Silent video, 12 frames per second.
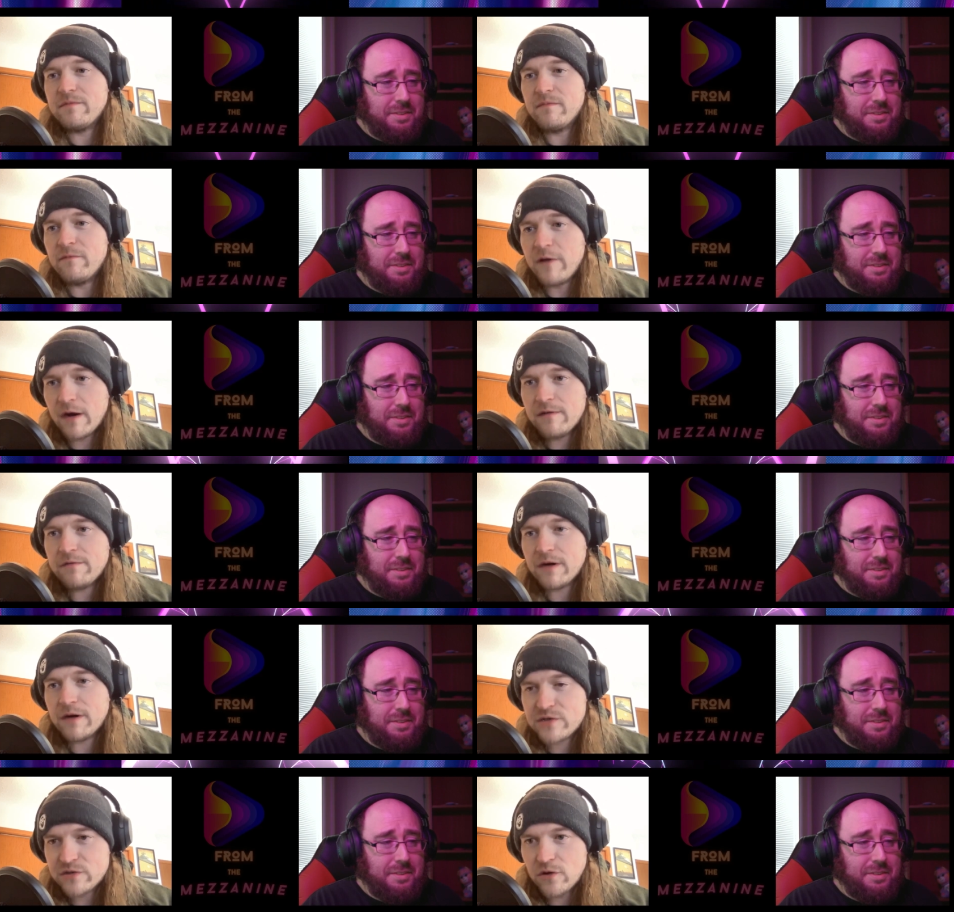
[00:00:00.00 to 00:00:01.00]
Speaker 1: very
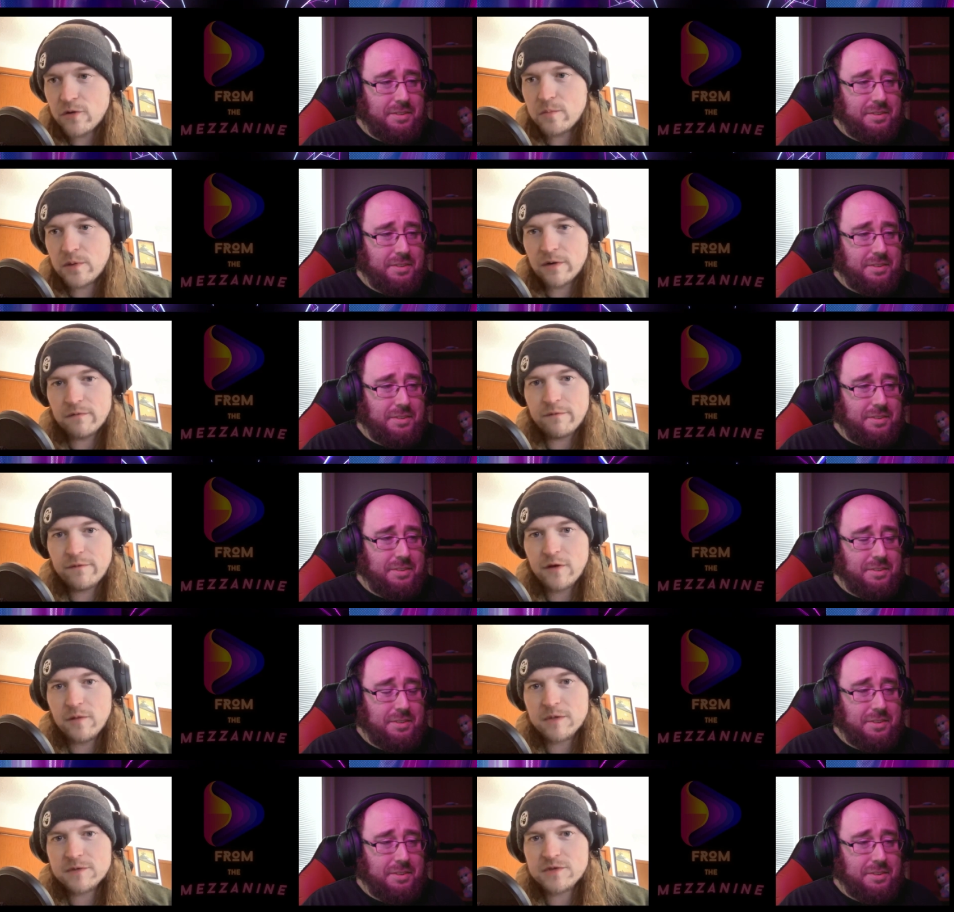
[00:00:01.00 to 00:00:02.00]
very slow burn
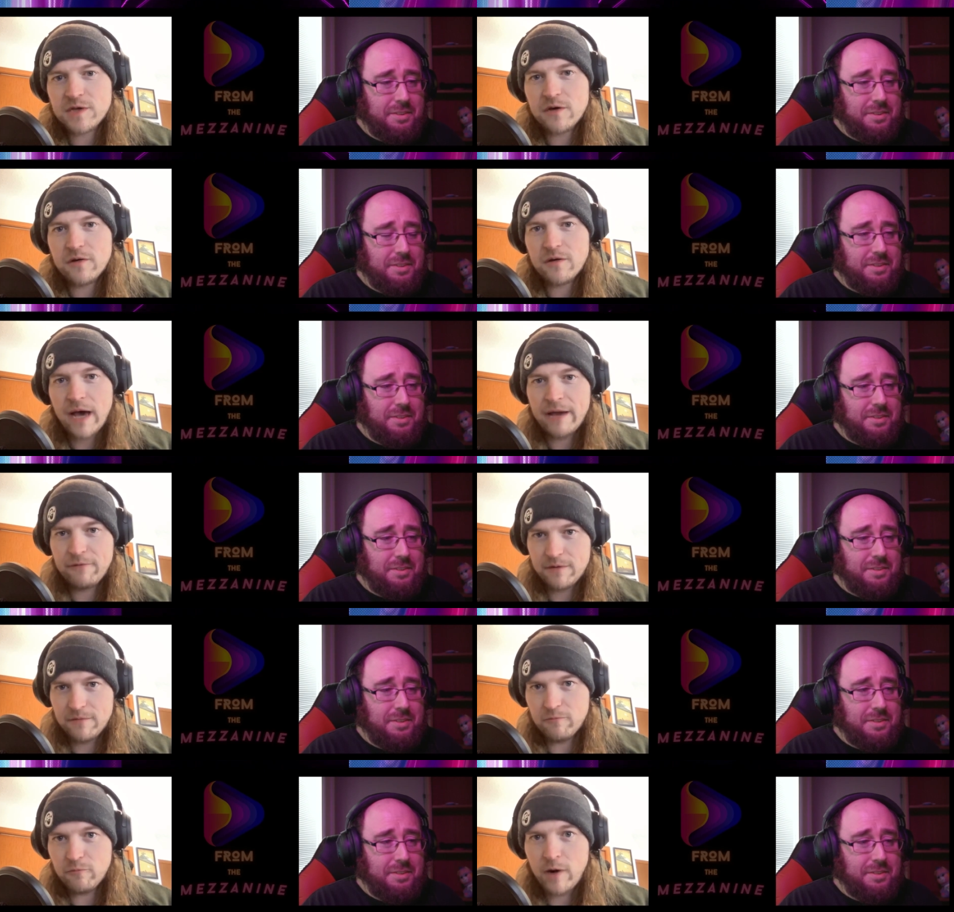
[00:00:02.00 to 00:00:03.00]
film and so i
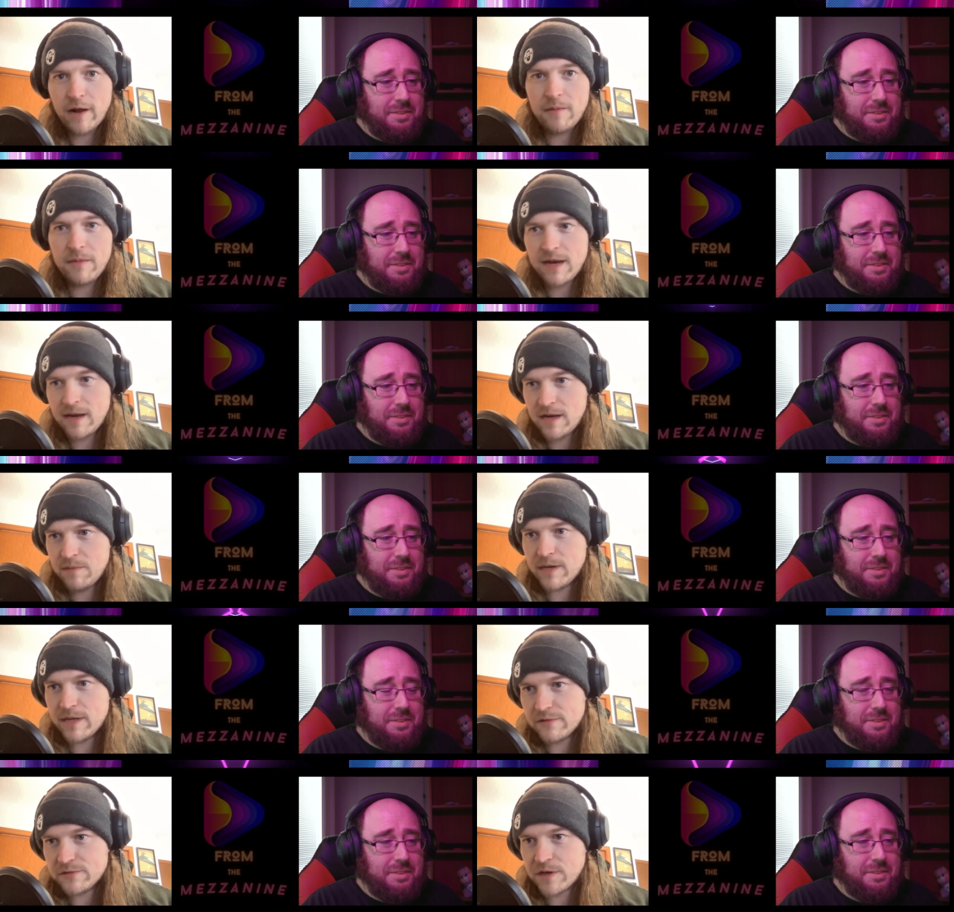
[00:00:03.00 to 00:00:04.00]
would recommend
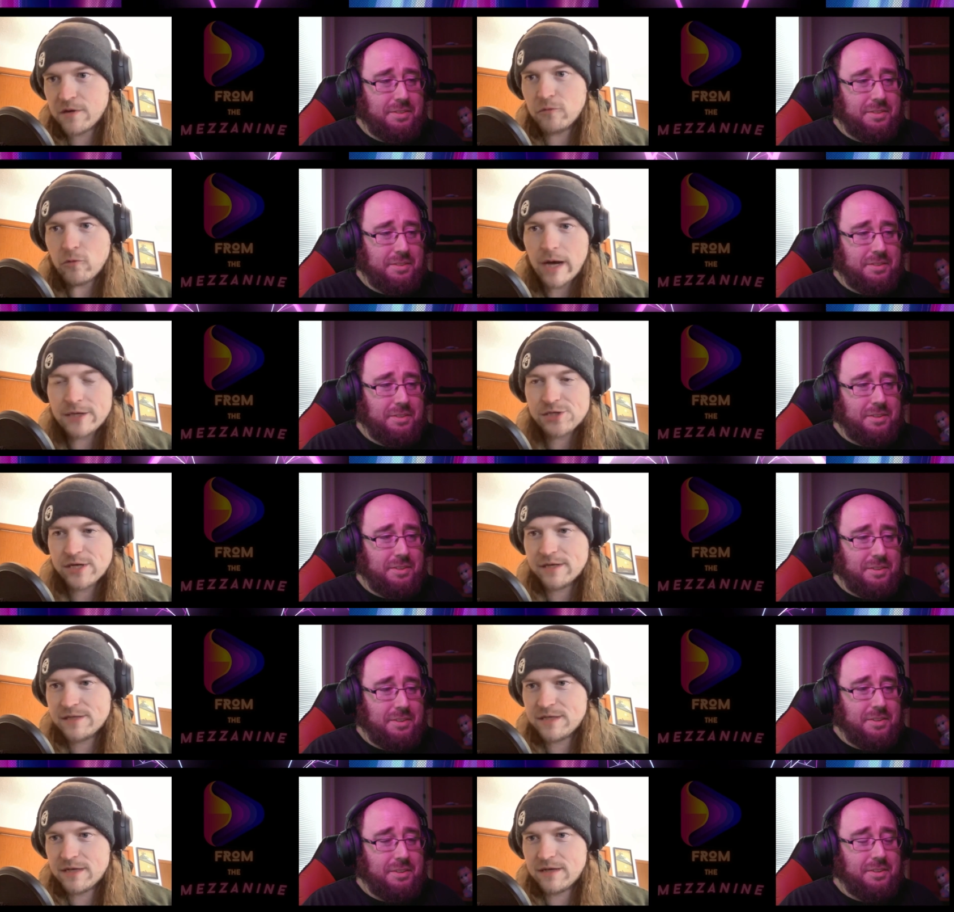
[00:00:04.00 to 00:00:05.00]
anybody who's going to watch
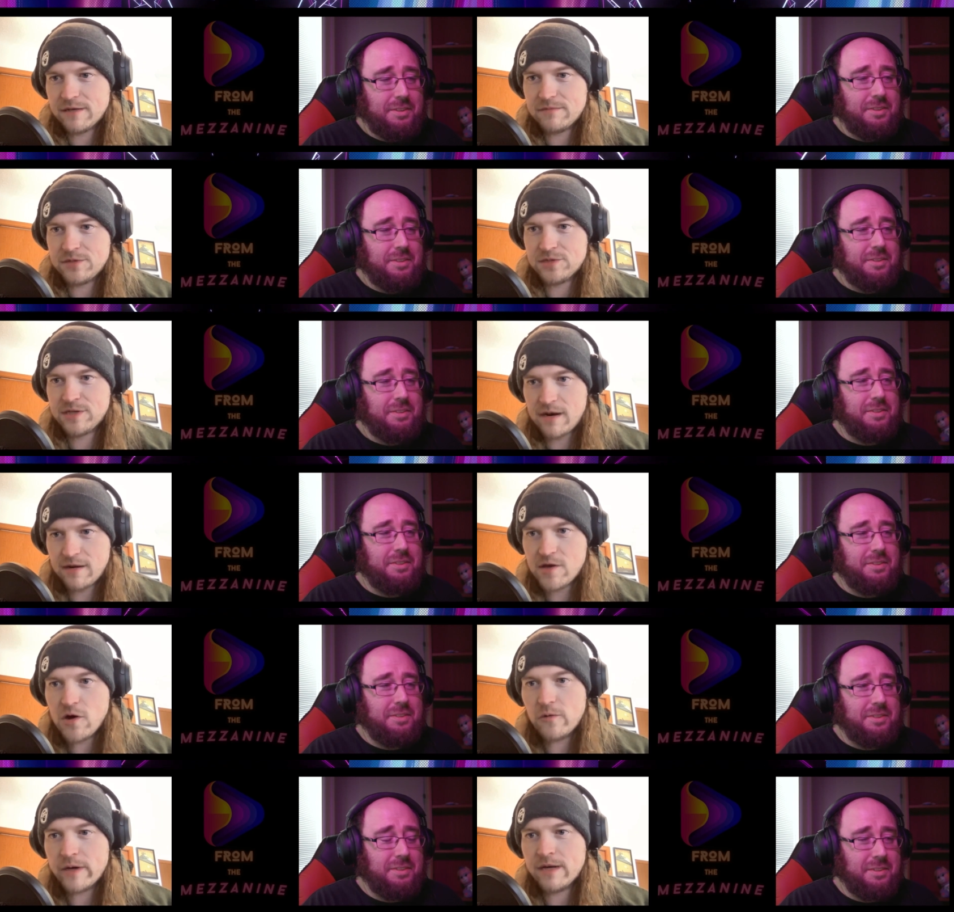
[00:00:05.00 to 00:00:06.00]
it to just kind of
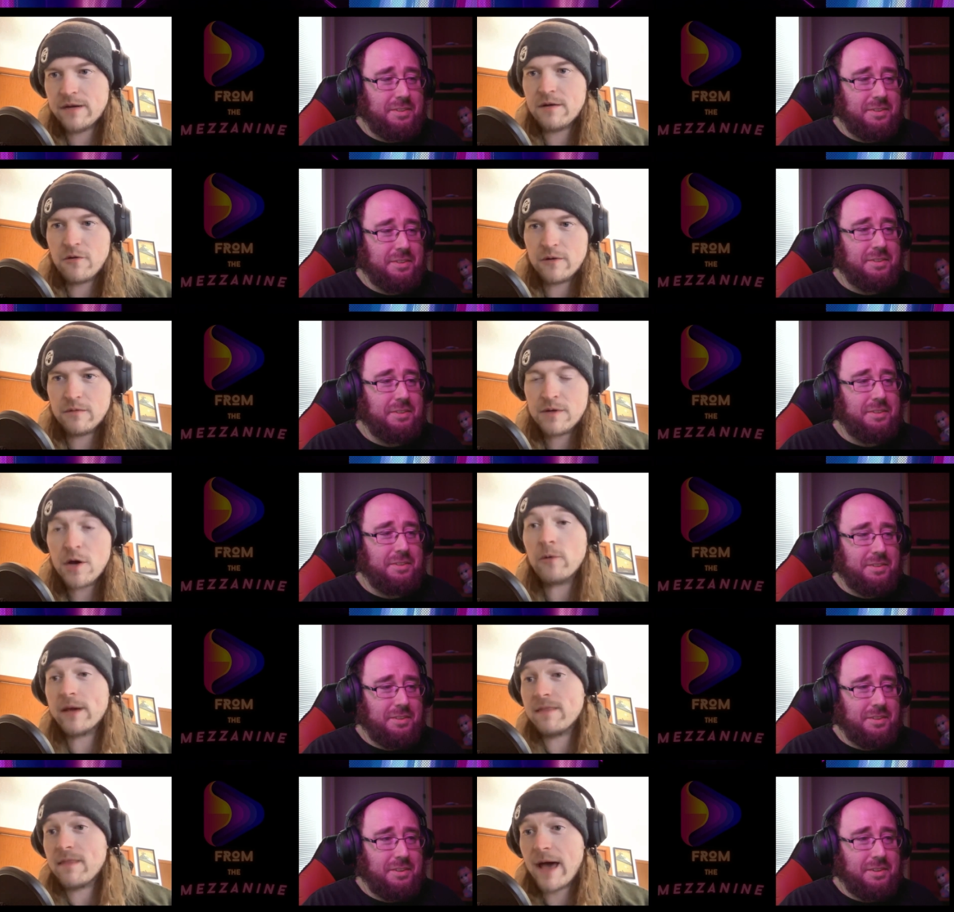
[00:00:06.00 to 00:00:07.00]
go in know,
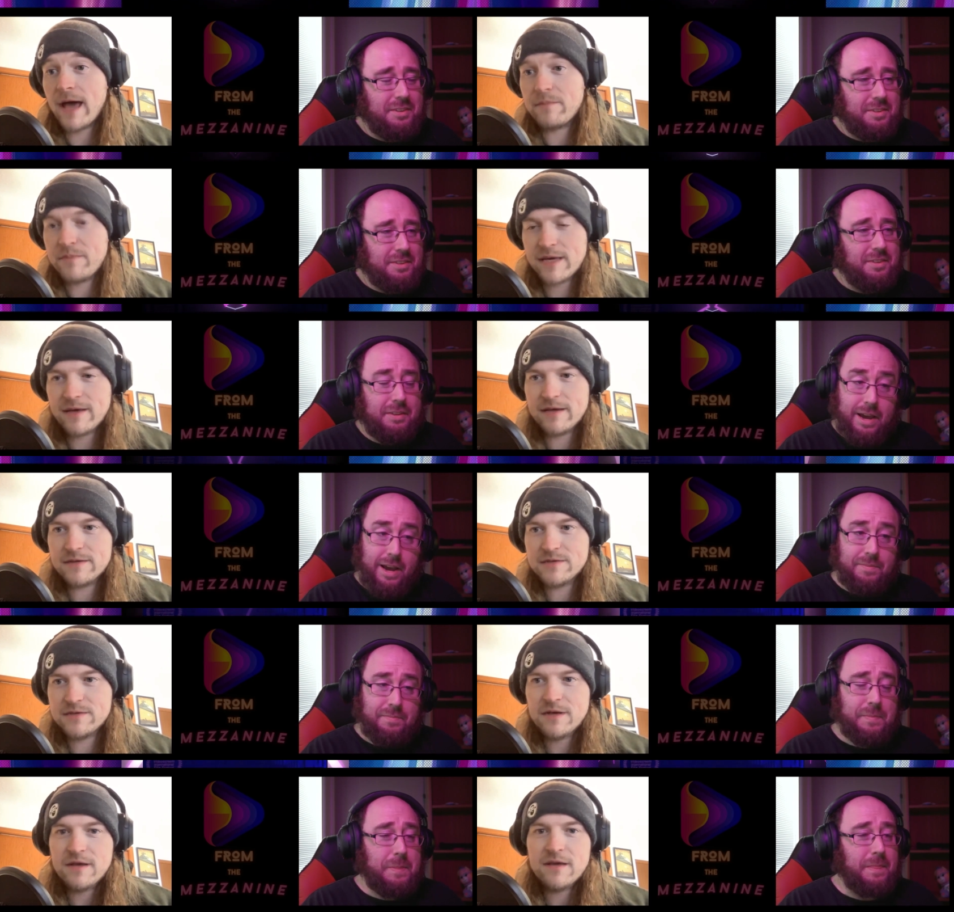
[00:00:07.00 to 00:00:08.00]
knowing that because